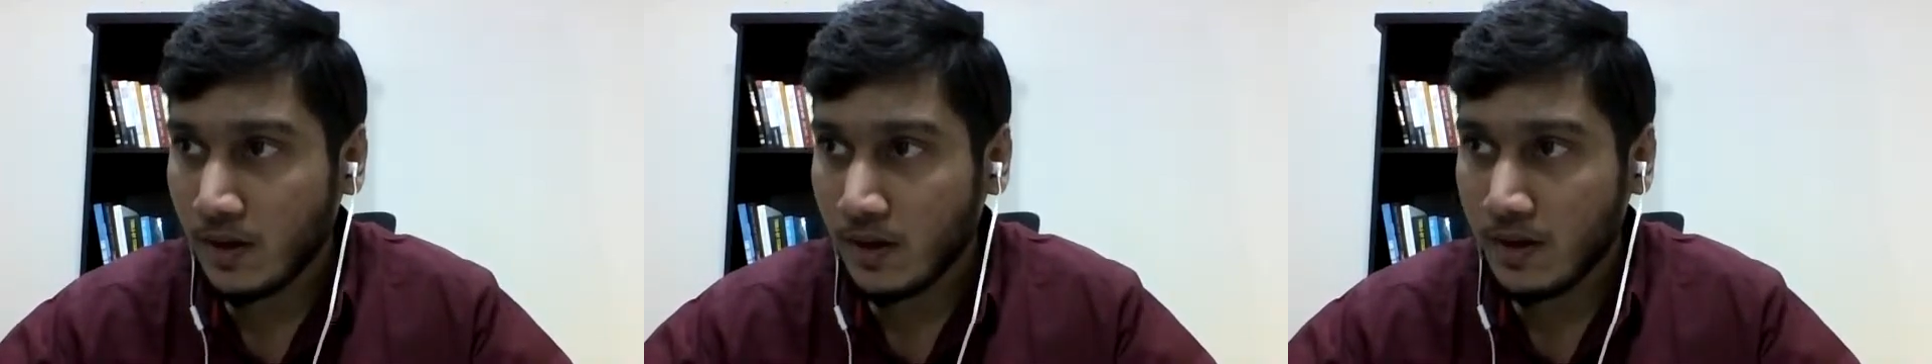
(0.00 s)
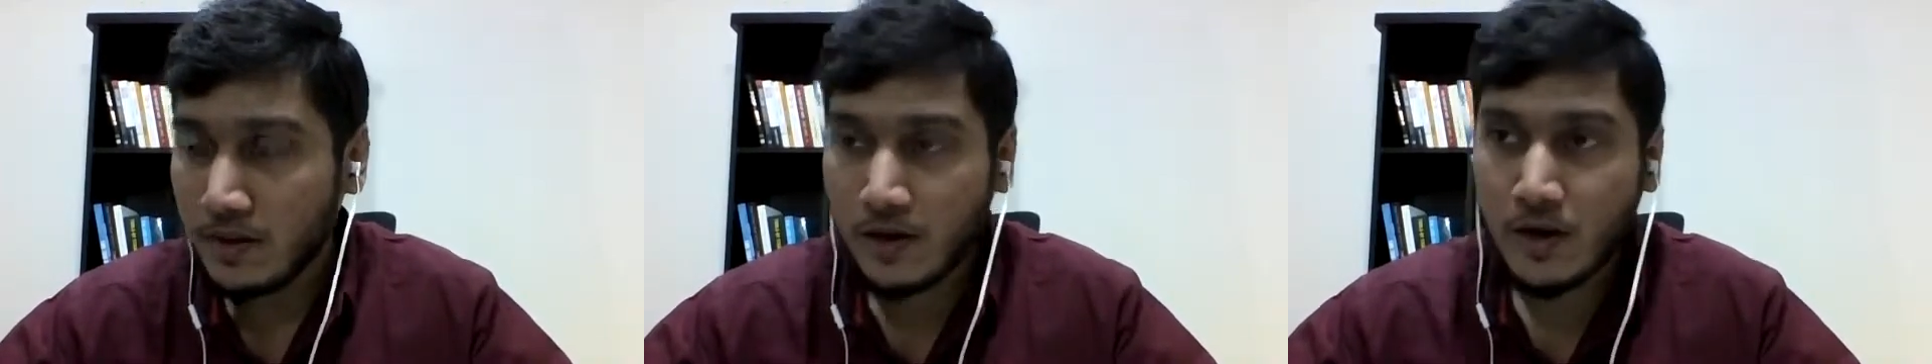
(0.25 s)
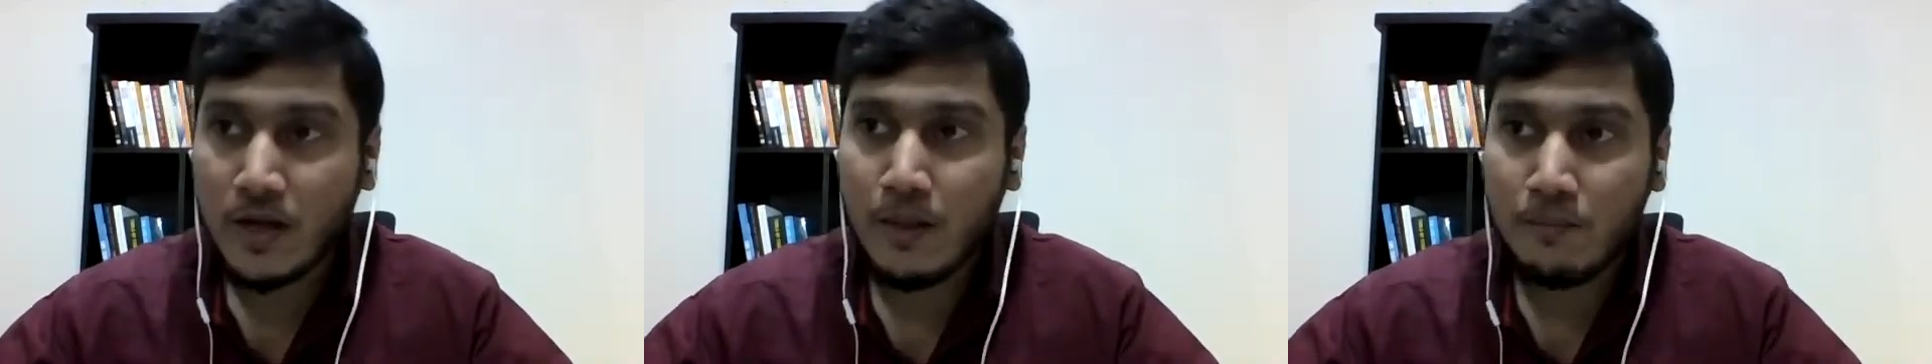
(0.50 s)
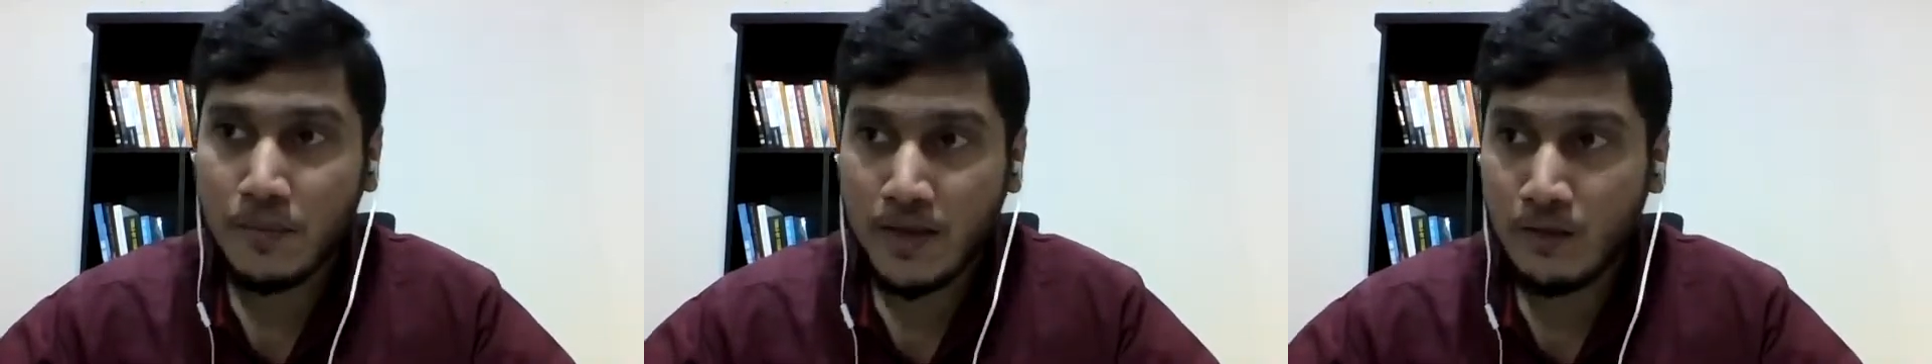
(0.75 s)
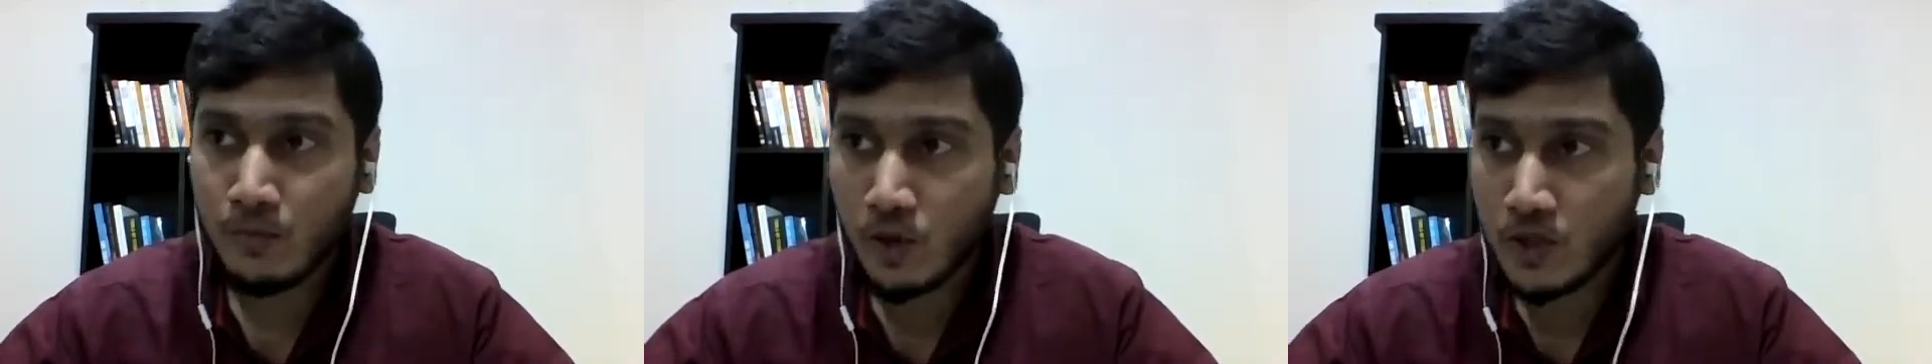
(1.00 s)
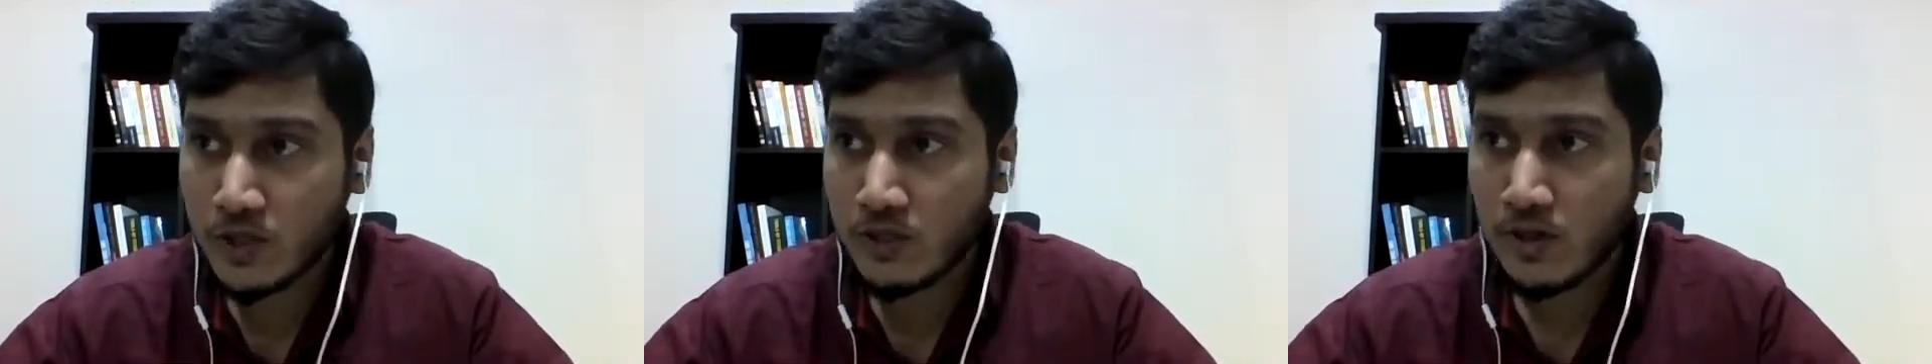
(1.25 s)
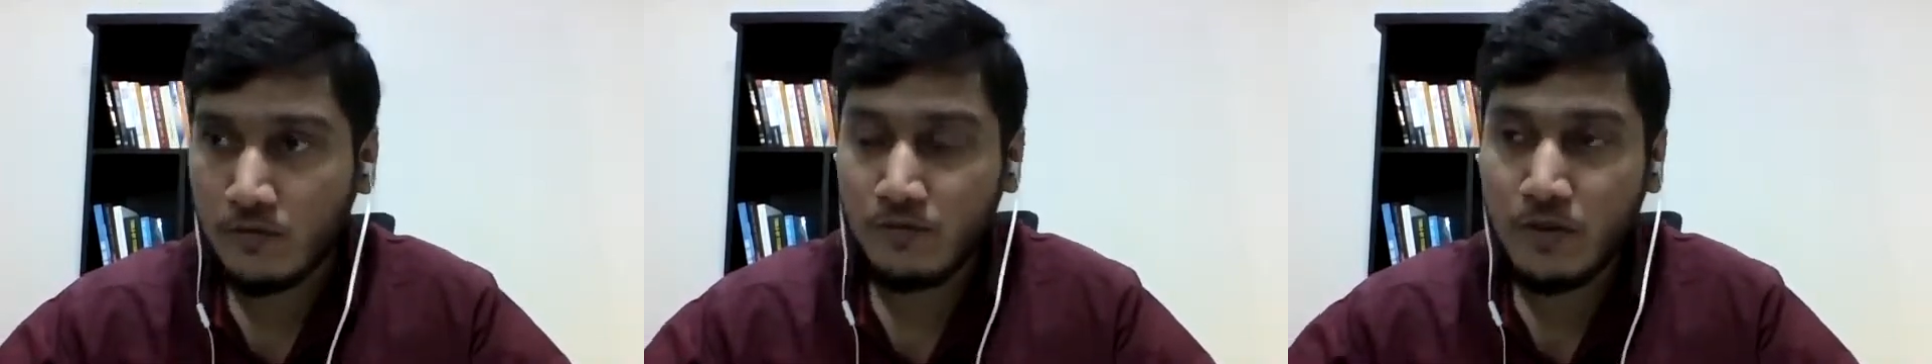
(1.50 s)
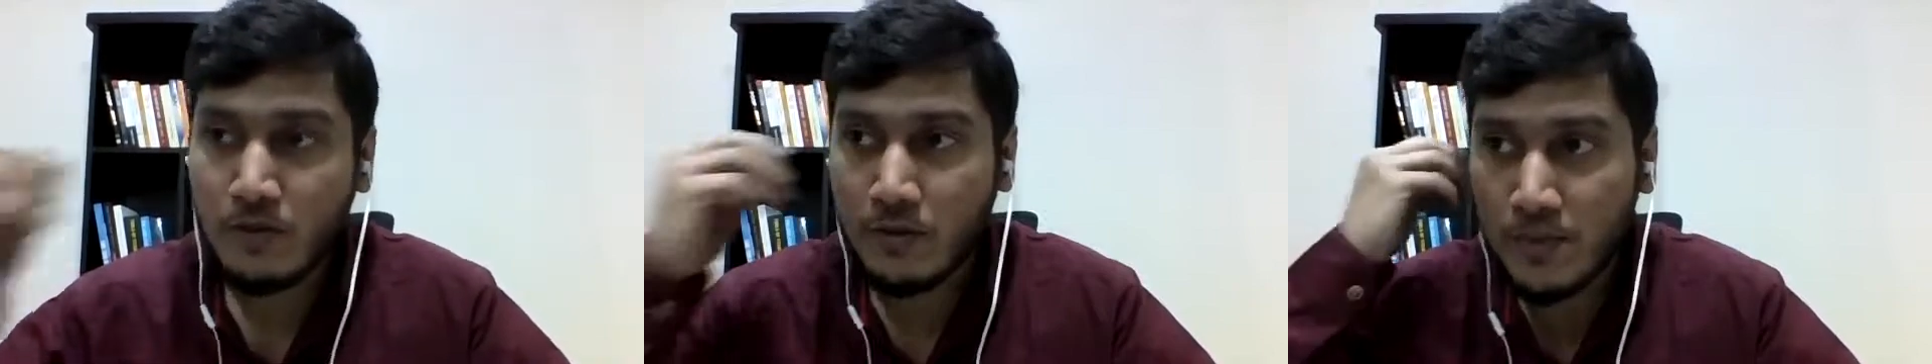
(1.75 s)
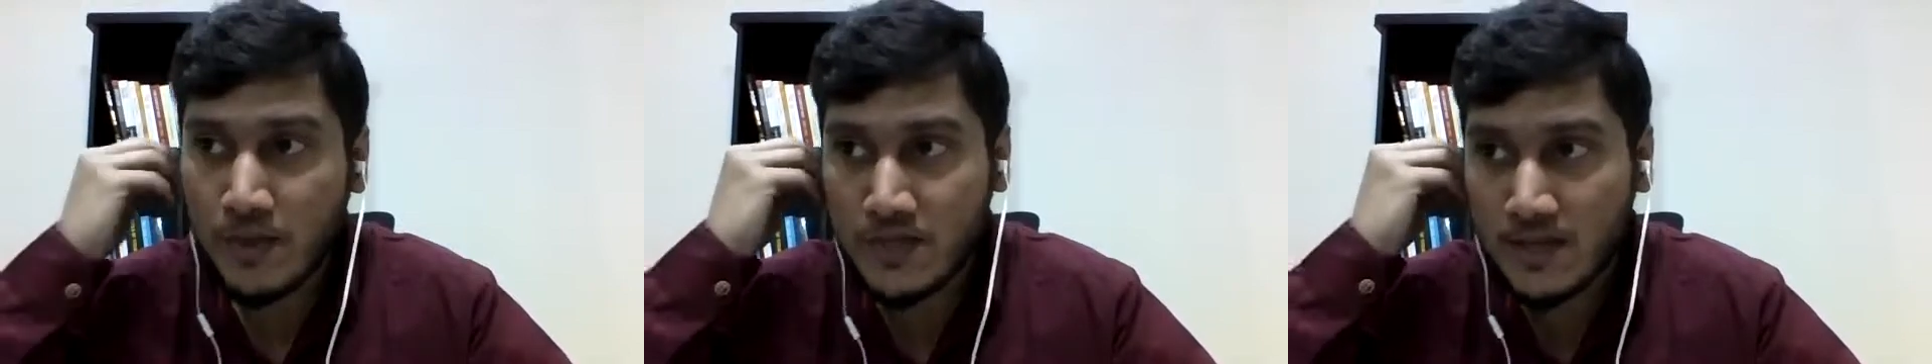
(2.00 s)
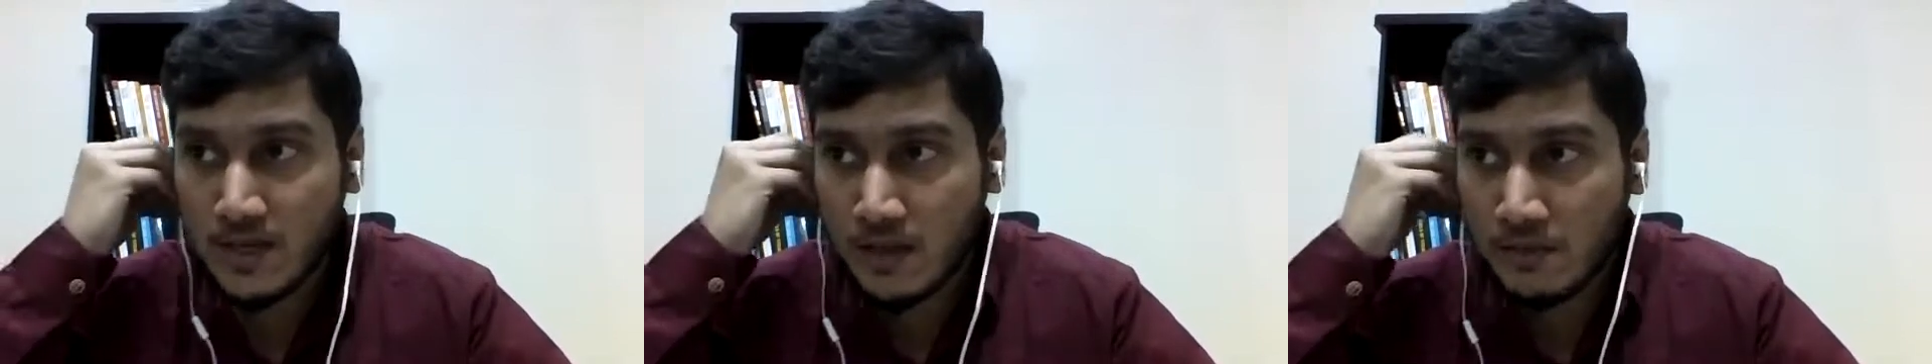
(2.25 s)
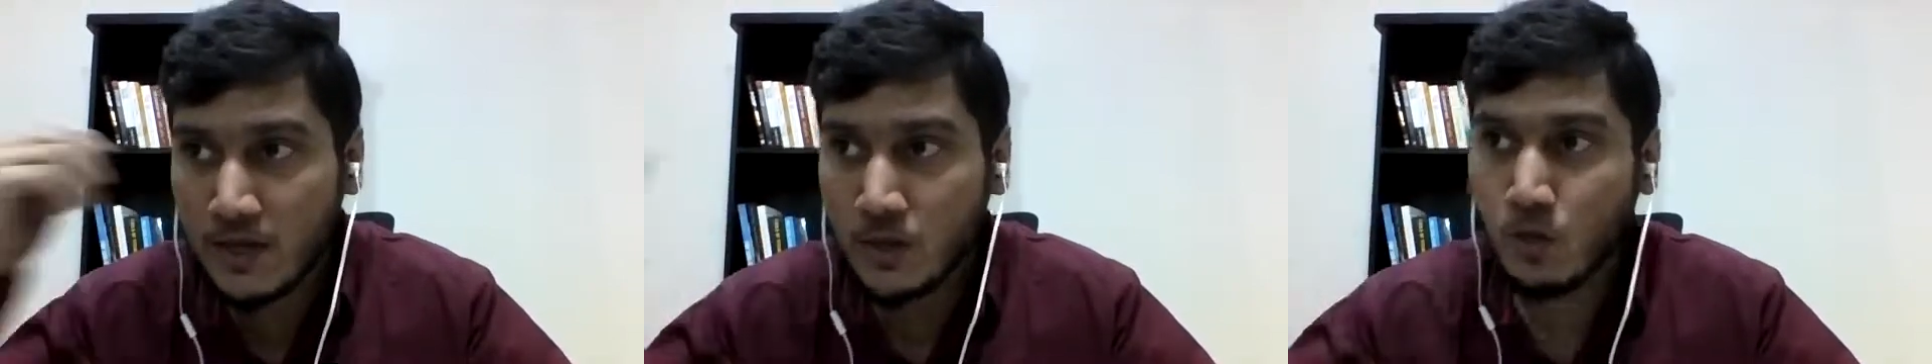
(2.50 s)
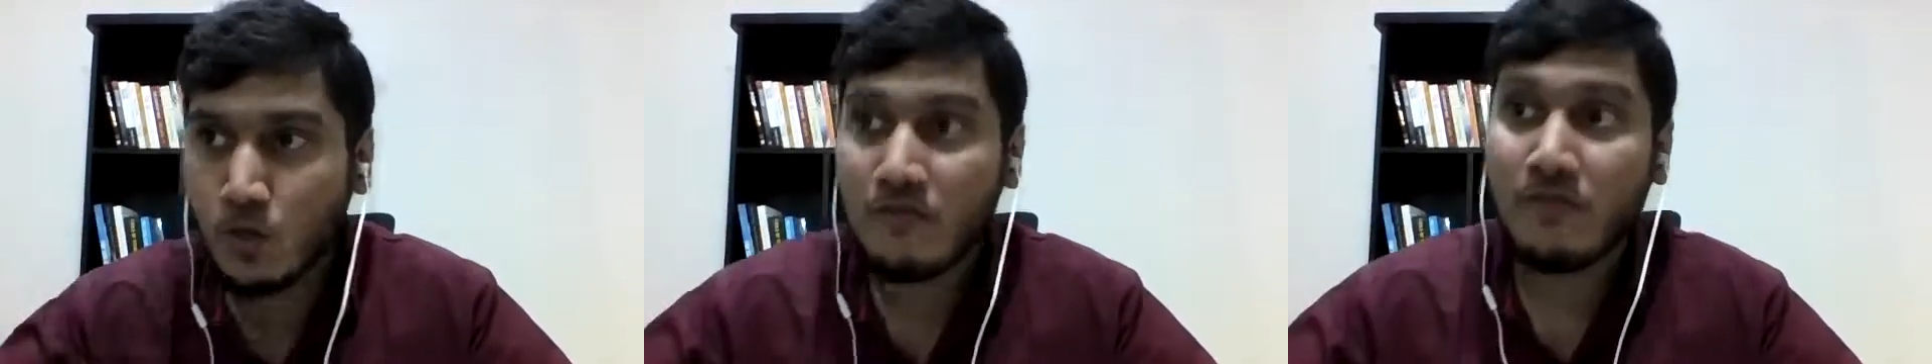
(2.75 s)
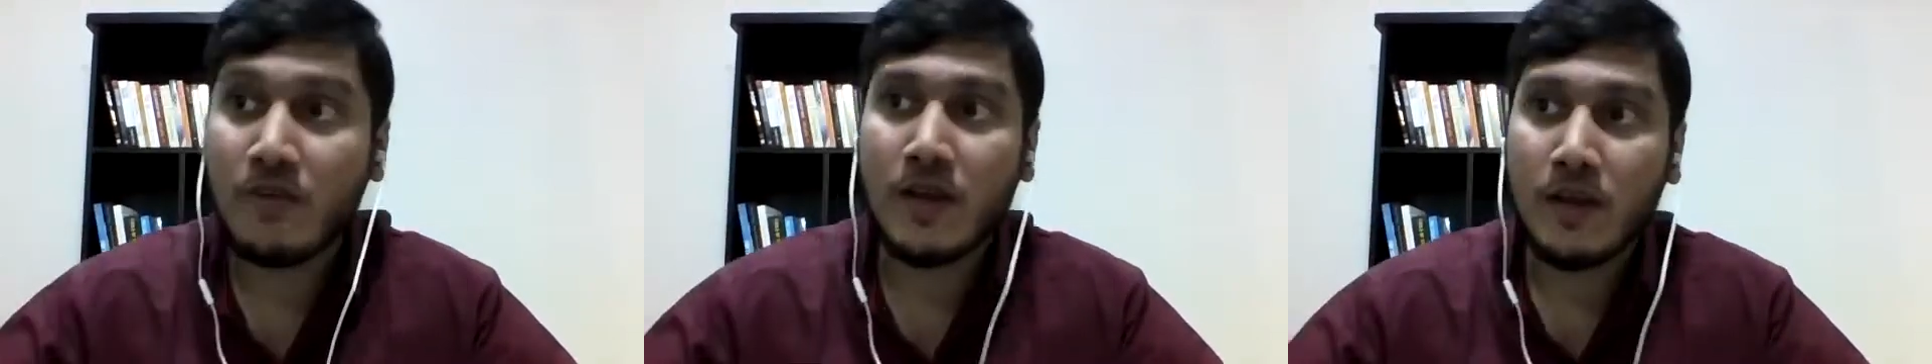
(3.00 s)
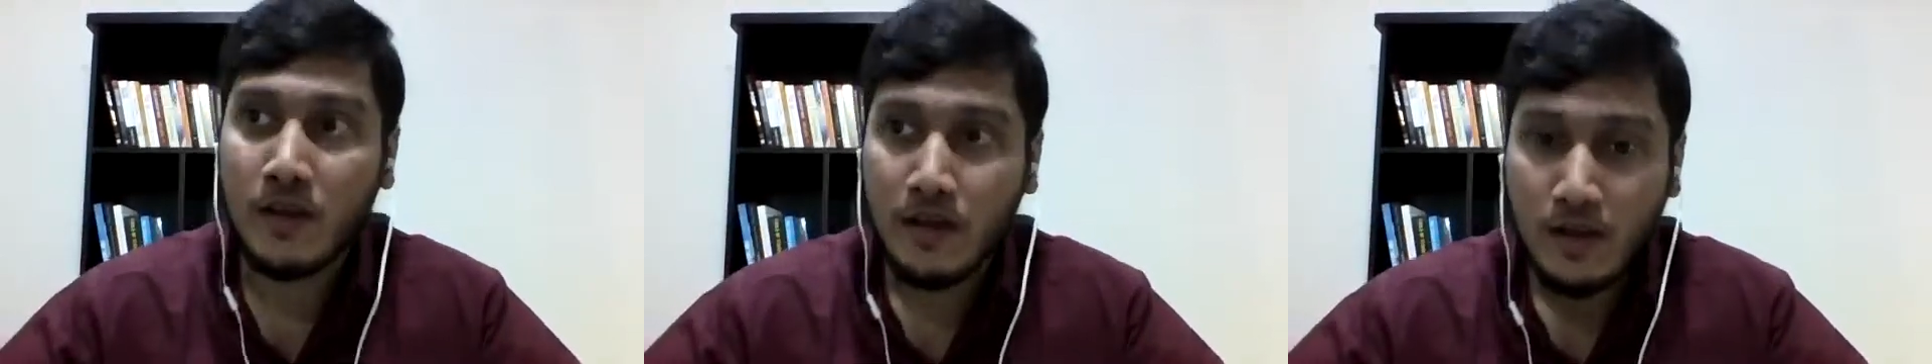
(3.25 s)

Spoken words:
in our campaign was we were basically being notified,